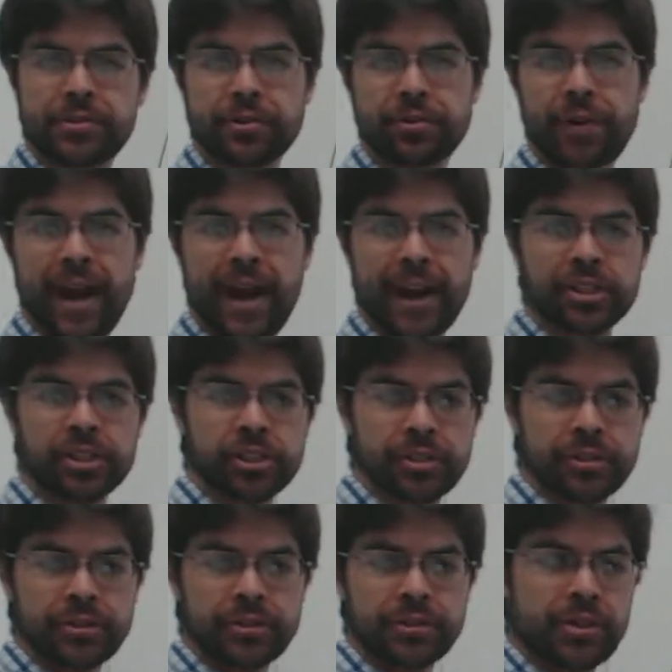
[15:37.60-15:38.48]

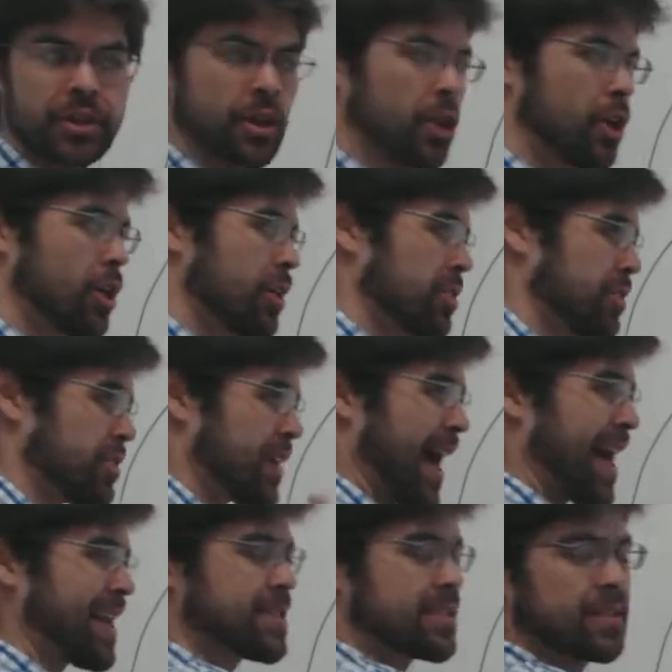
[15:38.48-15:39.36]
interactions.
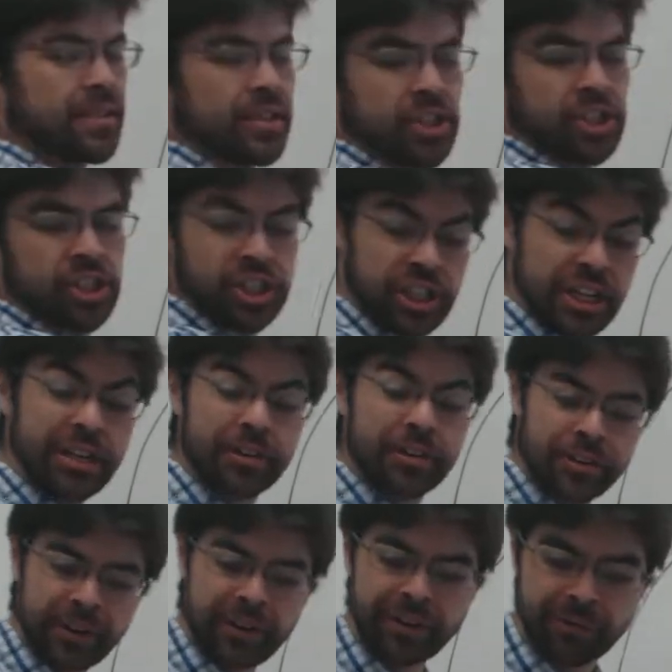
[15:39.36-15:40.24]
That's the
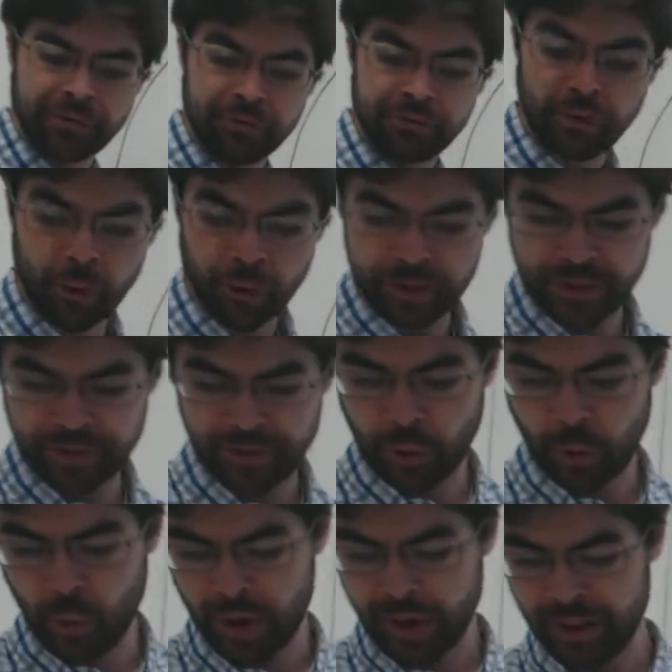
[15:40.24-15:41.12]
shielding force,
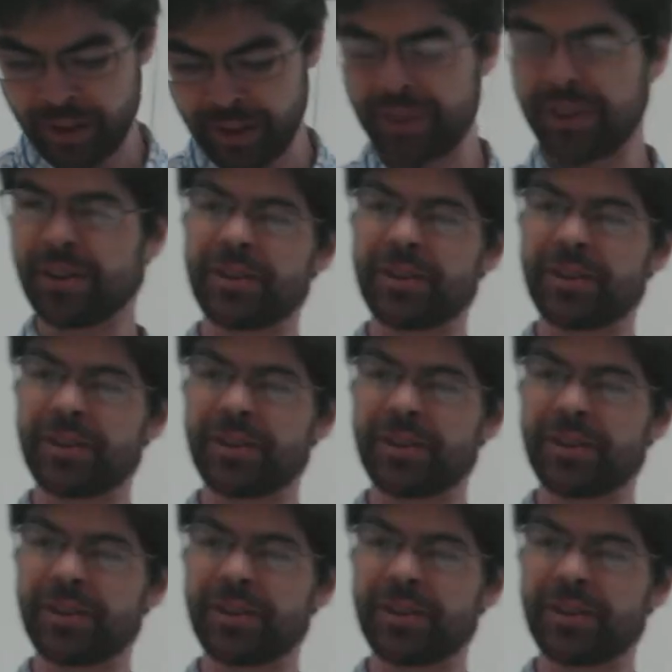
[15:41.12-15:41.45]
if you want to think.